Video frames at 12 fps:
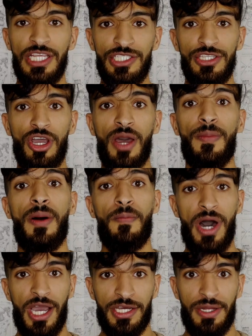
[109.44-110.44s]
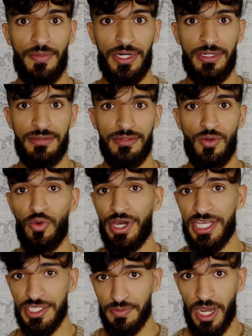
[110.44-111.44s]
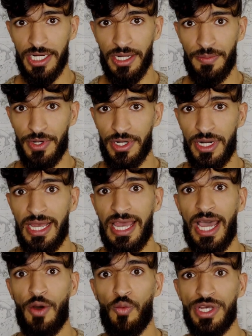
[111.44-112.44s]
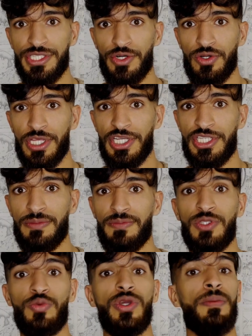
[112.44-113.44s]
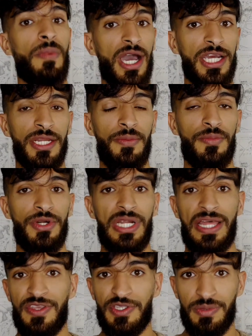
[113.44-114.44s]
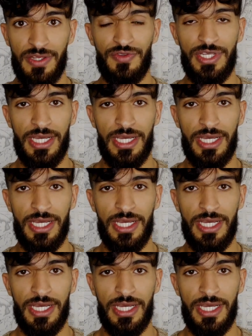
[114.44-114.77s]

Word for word: Let's talk about Mach number. What is Mach number? and what's the relation between Mach number and the speed of